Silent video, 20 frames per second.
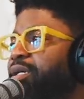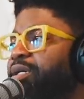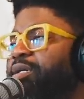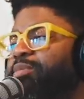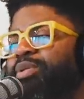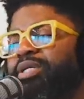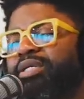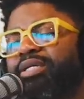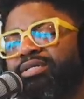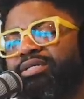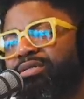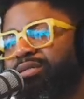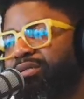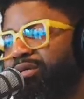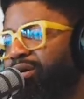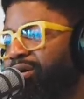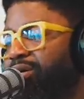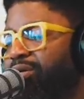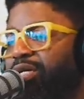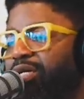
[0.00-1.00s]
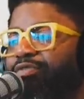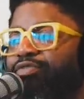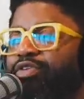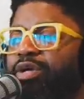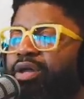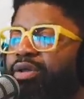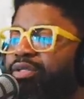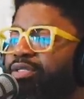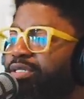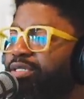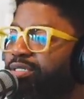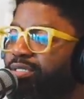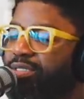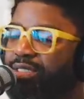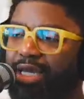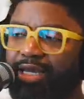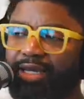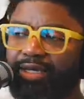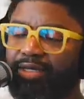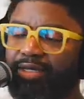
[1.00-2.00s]
But listen, y'all, if y'all in the
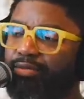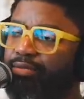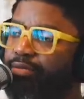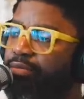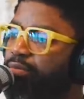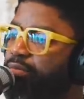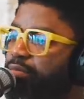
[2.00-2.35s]
same